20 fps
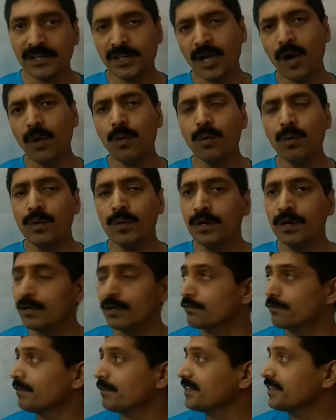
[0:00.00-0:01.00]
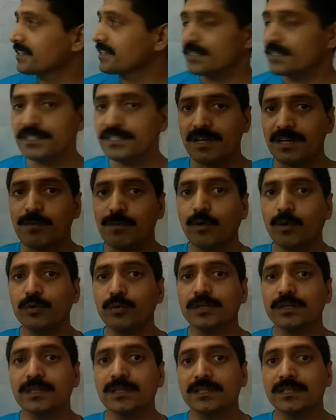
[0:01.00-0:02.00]
Now we will discuss
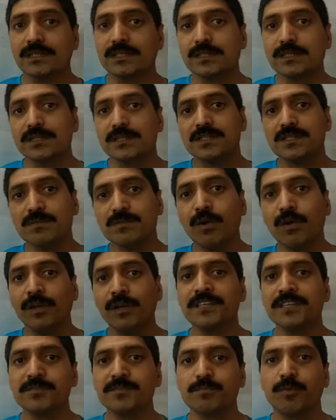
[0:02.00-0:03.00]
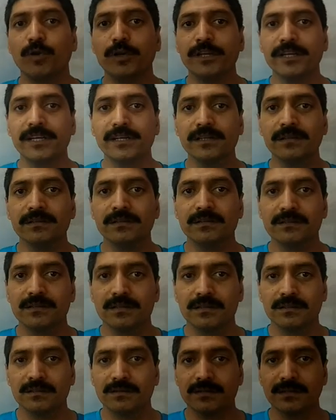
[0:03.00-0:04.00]
about the smallest polygon,
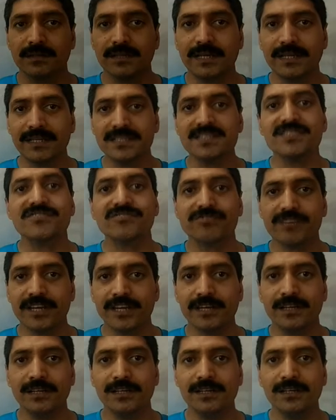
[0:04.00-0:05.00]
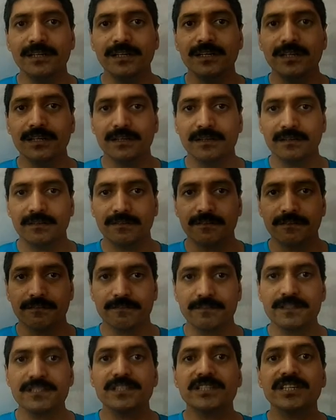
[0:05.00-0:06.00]
that is triangle
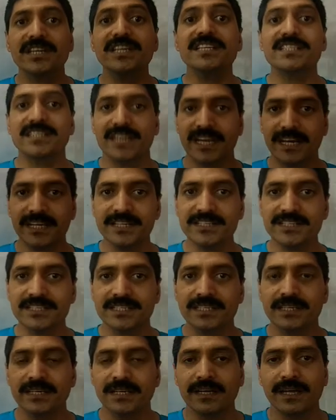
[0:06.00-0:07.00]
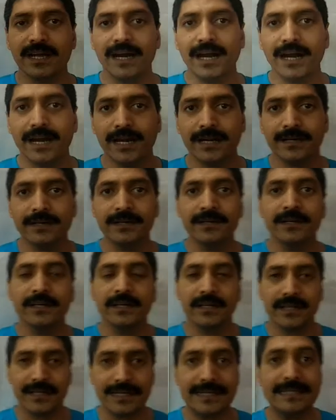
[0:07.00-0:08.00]
with 3 sides,
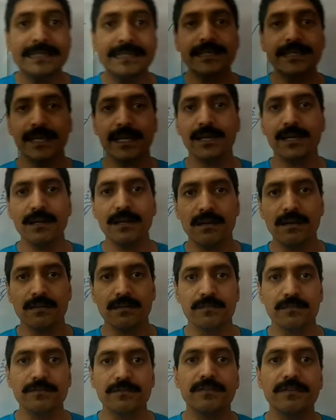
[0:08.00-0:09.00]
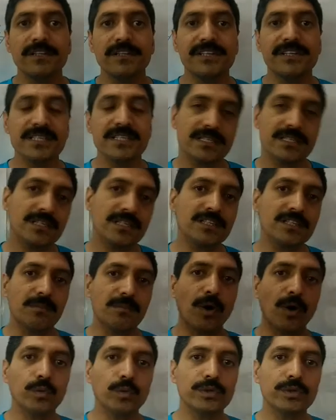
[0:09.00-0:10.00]
and in detail we will discuss
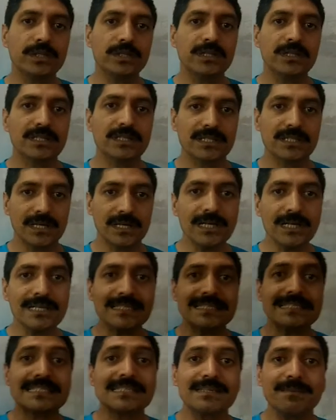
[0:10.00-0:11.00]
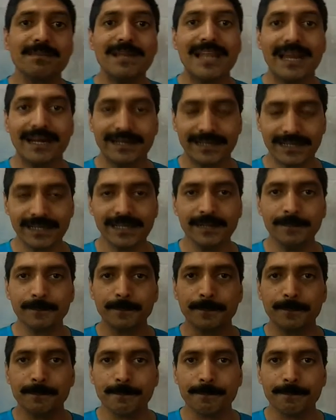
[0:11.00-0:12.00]
about the similarity.